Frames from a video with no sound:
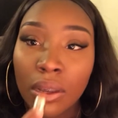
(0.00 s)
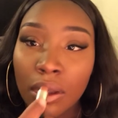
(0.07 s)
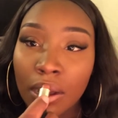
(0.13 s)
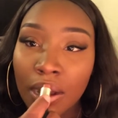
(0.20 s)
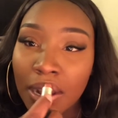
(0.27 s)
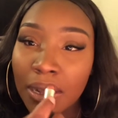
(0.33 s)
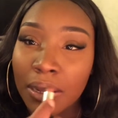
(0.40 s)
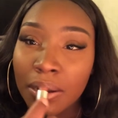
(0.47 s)

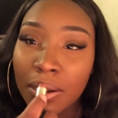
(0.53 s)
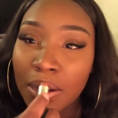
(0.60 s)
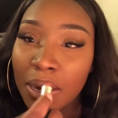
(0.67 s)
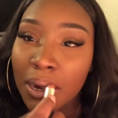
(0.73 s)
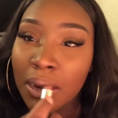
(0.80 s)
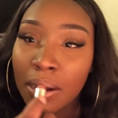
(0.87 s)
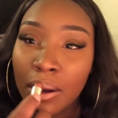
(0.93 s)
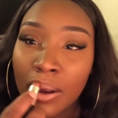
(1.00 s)
color,
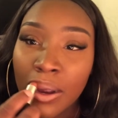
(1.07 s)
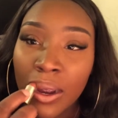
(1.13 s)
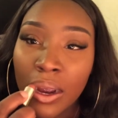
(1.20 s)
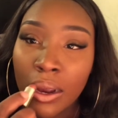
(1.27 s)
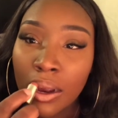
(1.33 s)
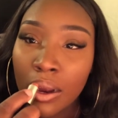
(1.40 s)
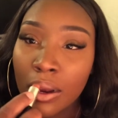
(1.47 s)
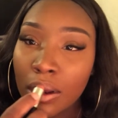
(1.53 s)

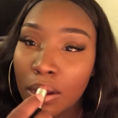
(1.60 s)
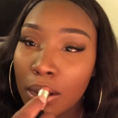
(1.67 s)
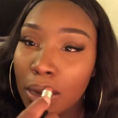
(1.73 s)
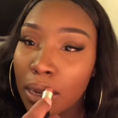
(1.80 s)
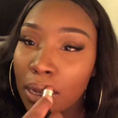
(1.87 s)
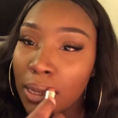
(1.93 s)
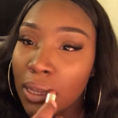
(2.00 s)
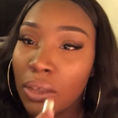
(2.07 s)

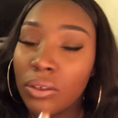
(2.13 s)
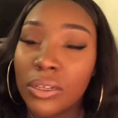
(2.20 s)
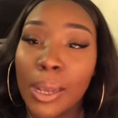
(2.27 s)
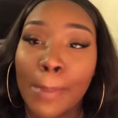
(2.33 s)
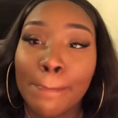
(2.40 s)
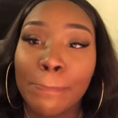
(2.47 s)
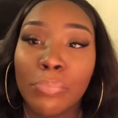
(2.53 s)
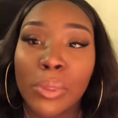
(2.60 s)
and just use it